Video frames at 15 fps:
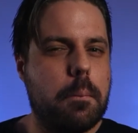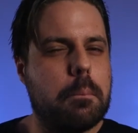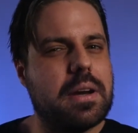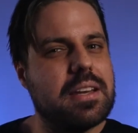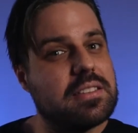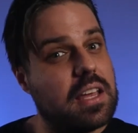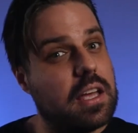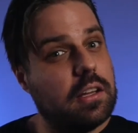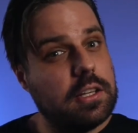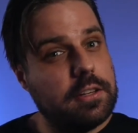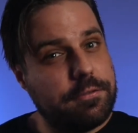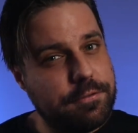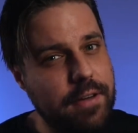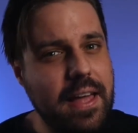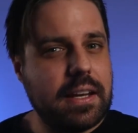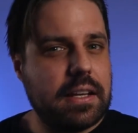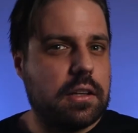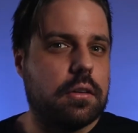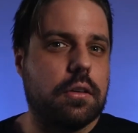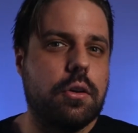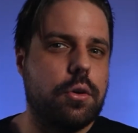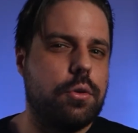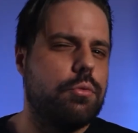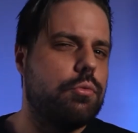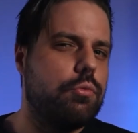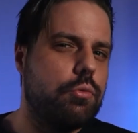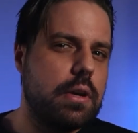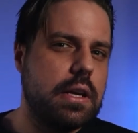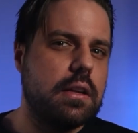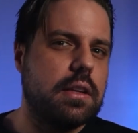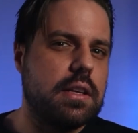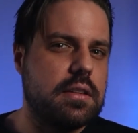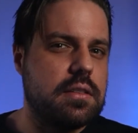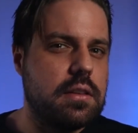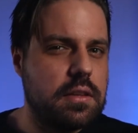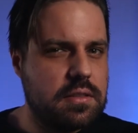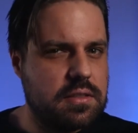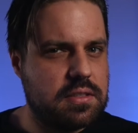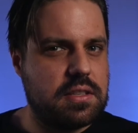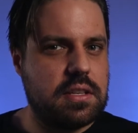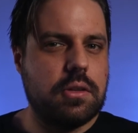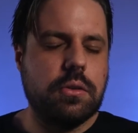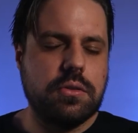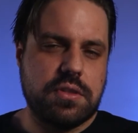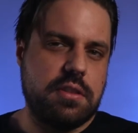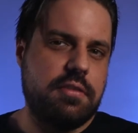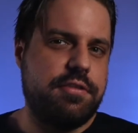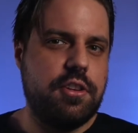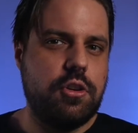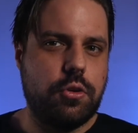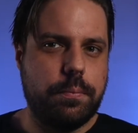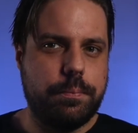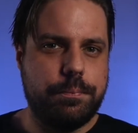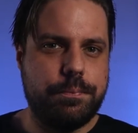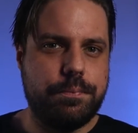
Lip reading: But it's Ellie Fanning who really steals the film.